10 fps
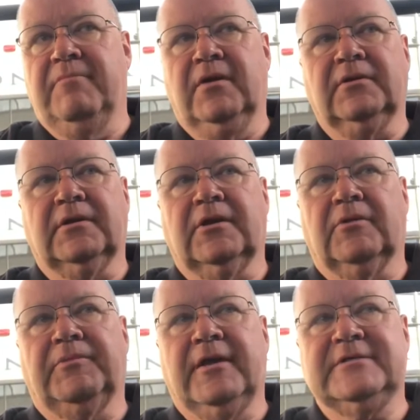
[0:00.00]
build a
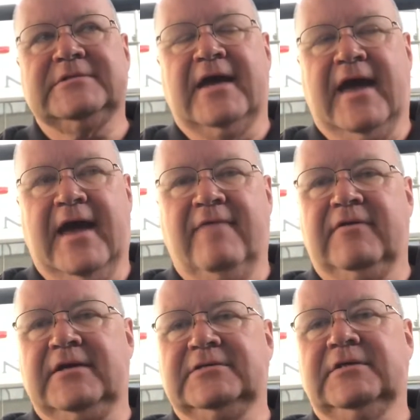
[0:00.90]
little place to
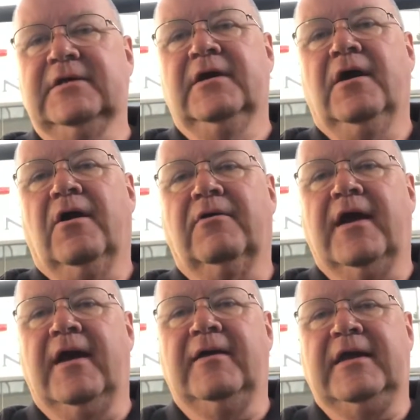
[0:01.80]
have it,
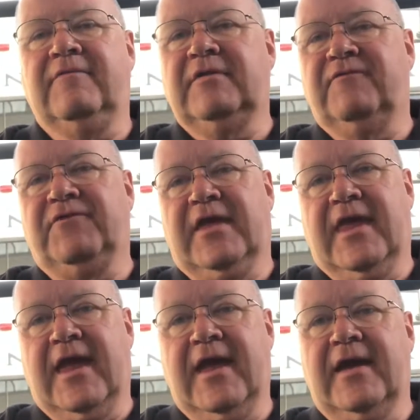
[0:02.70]
okay, even if you
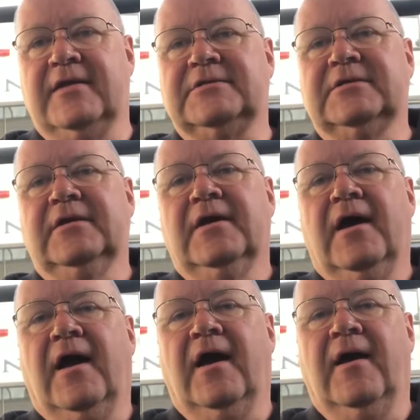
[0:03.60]
can't,
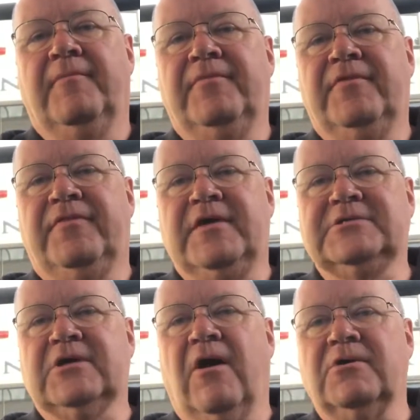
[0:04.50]

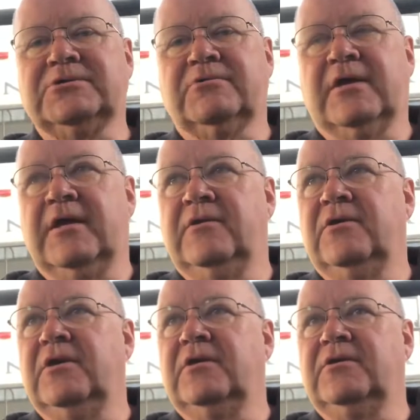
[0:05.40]
this also
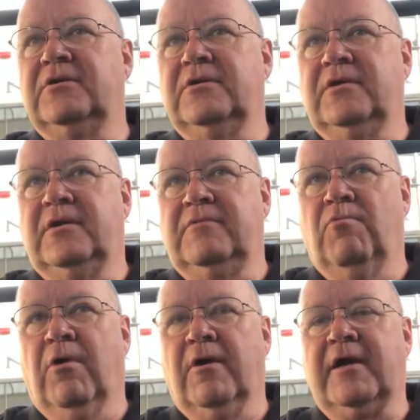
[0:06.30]
can
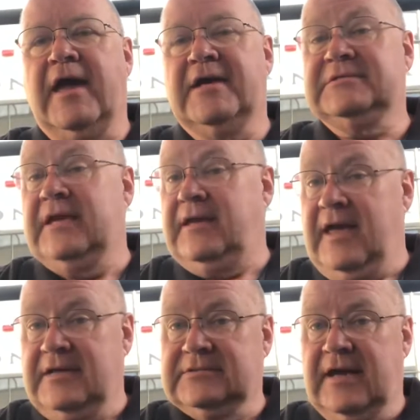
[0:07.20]
work as a
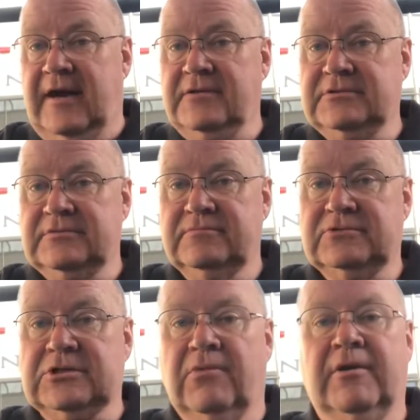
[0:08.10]
guest house.
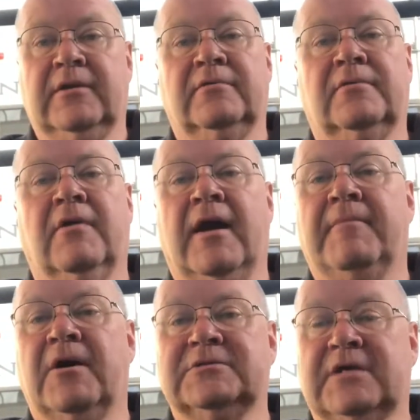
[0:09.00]
So when
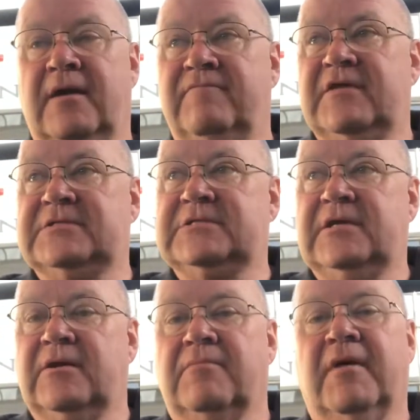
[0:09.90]
grandmas come
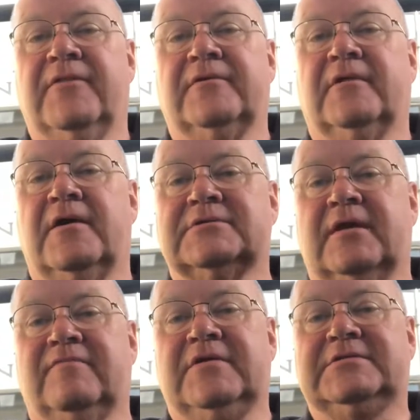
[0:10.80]
visiting or mother-in-laws
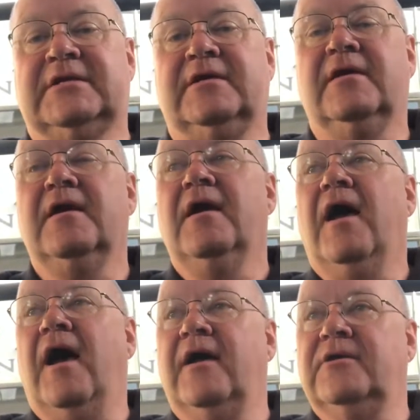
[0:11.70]
come visiting,
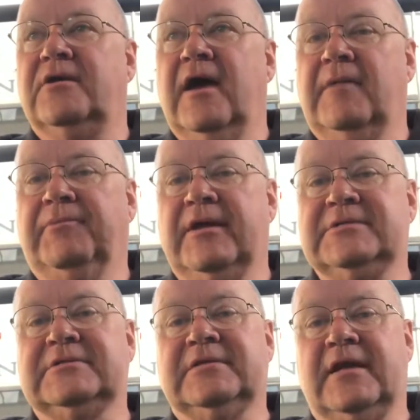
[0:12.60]
you got a
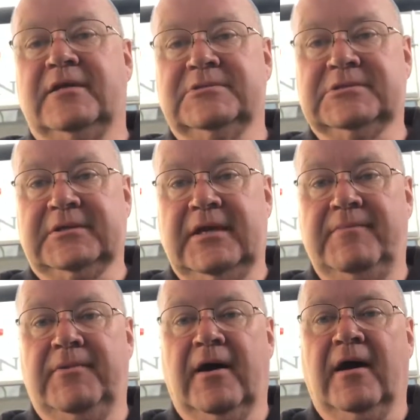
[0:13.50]
place that they can
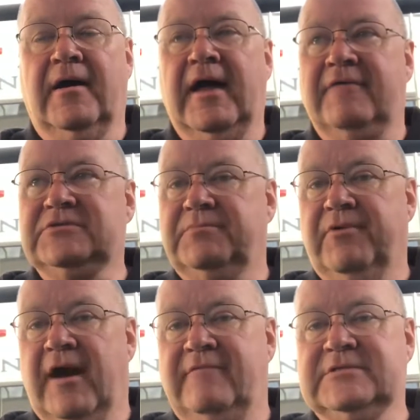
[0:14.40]
sleep, have some
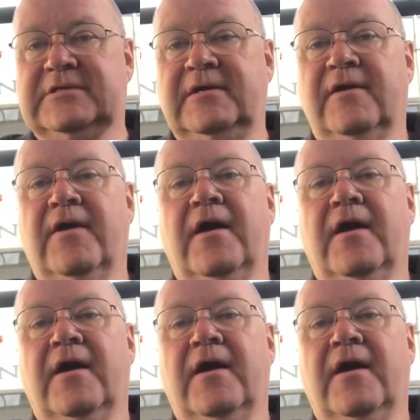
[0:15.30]
privacy.